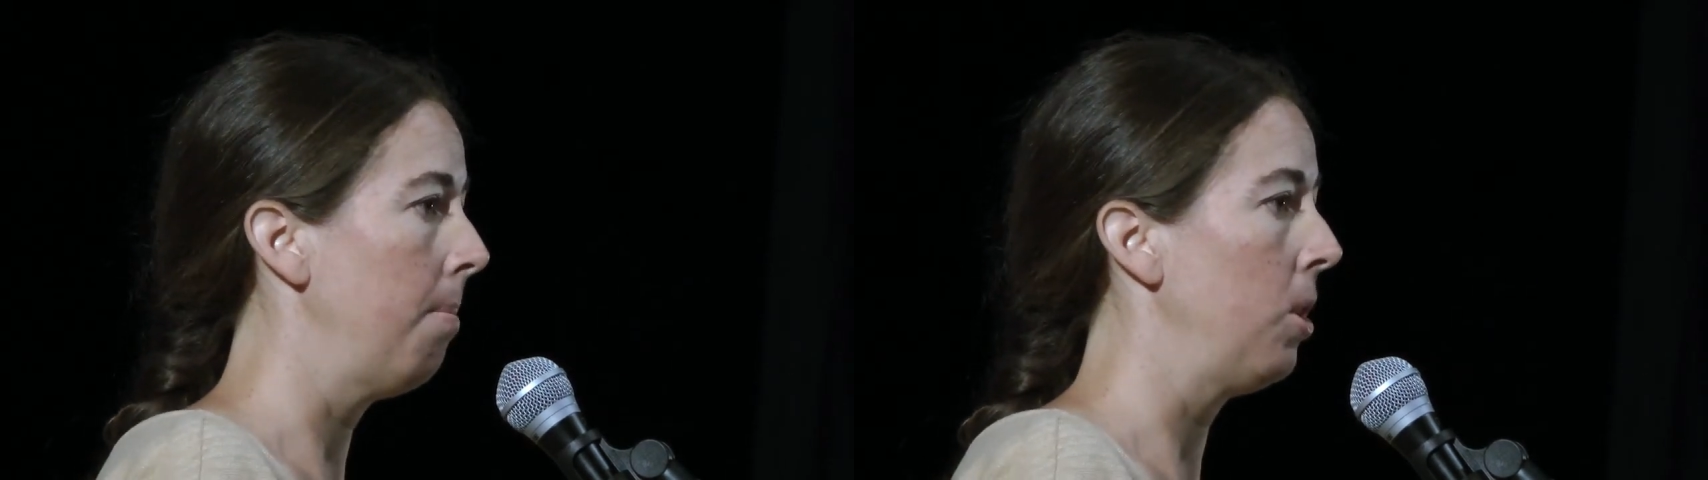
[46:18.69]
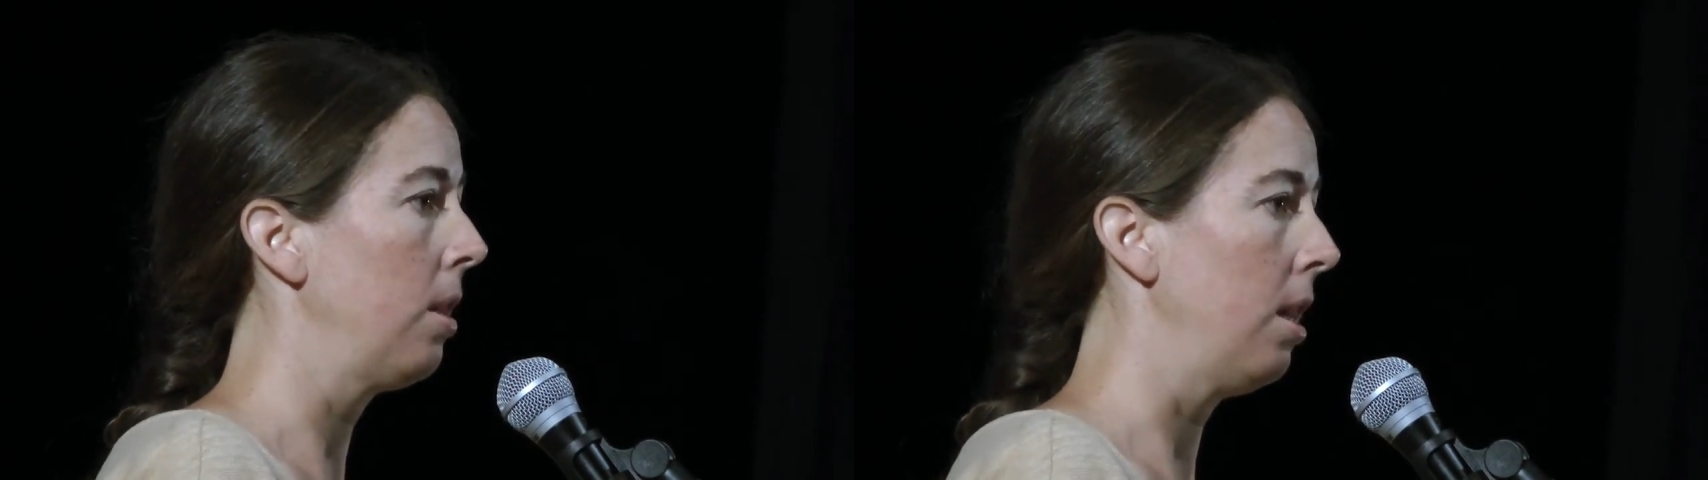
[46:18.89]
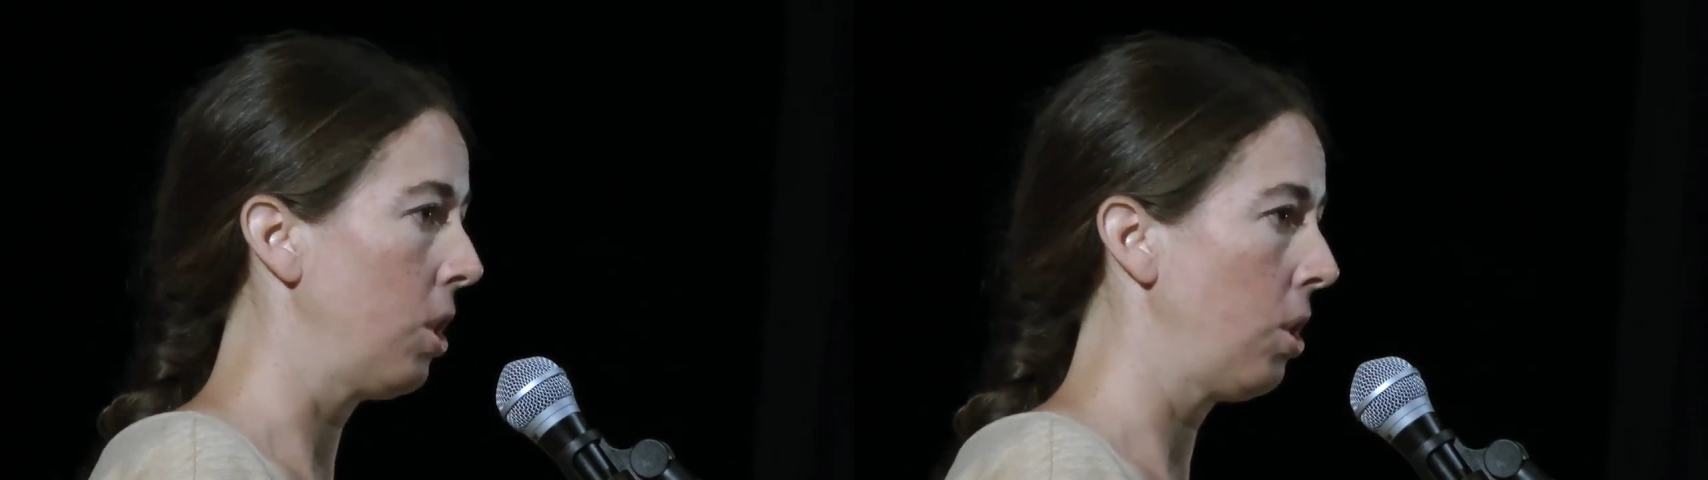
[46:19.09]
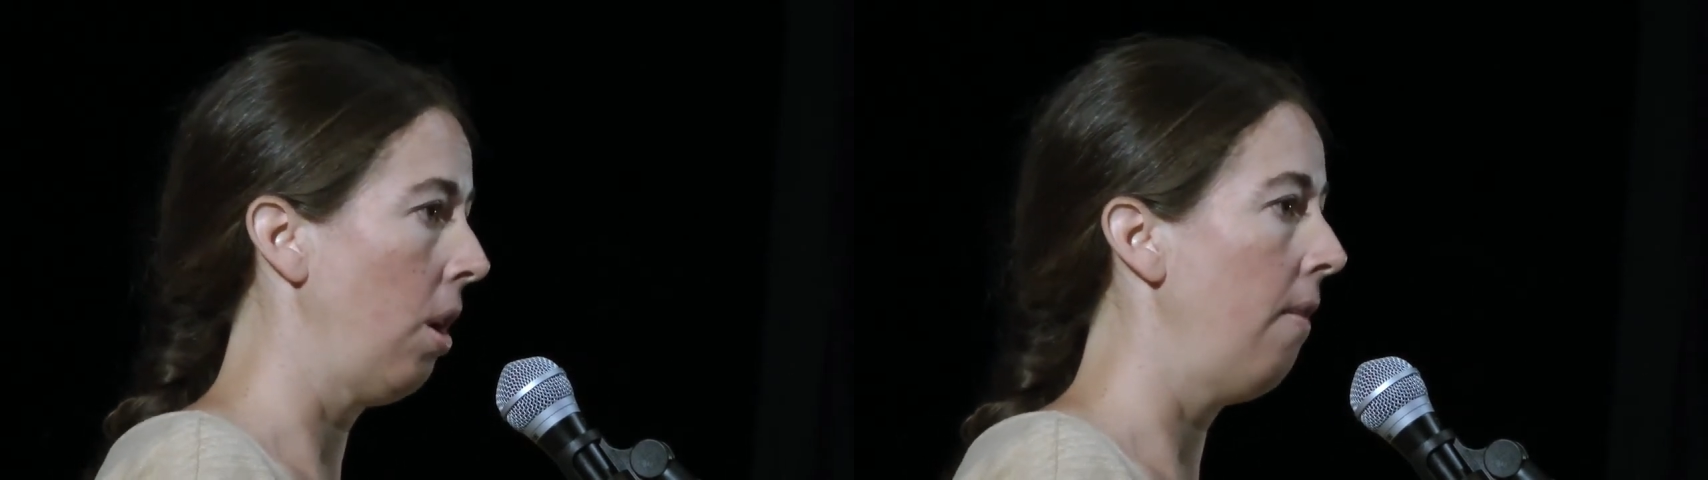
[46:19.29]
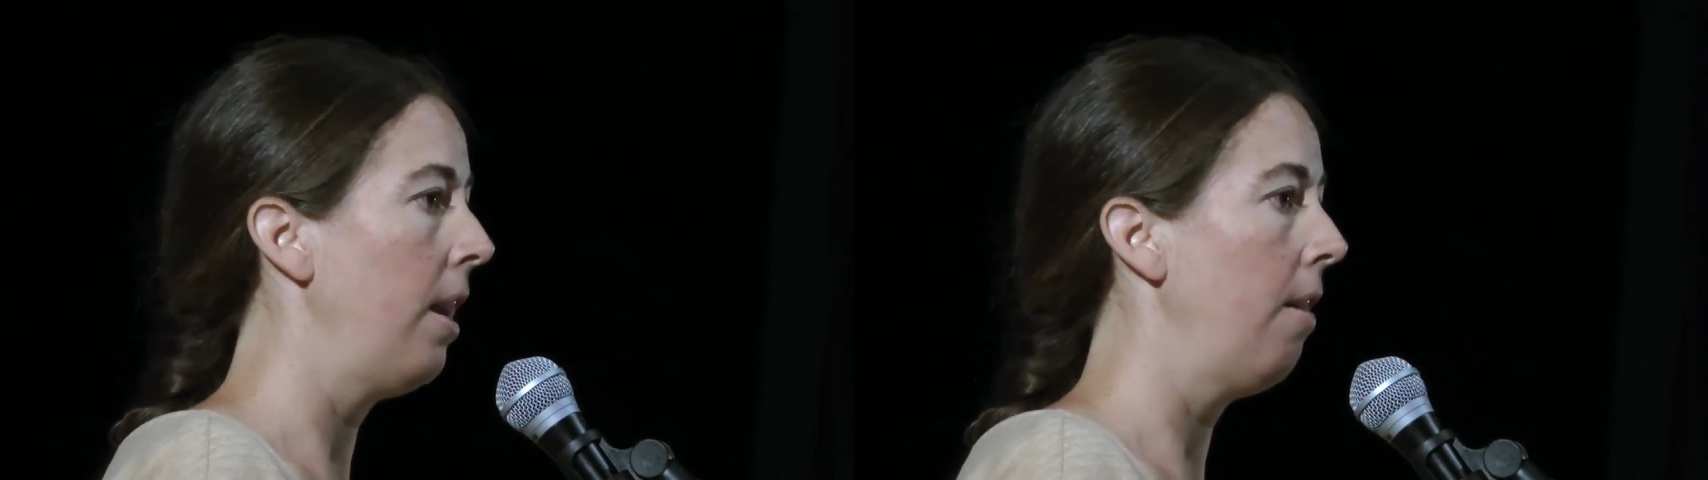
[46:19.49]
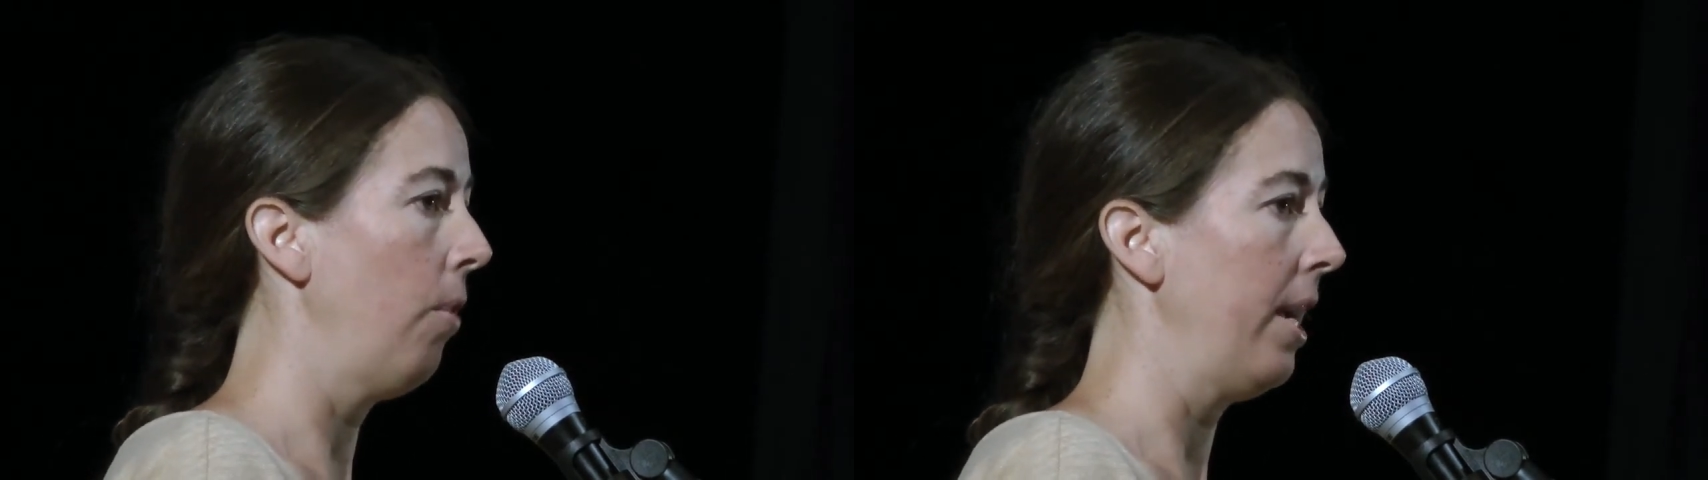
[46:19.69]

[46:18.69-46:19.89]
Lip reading: of the most conservative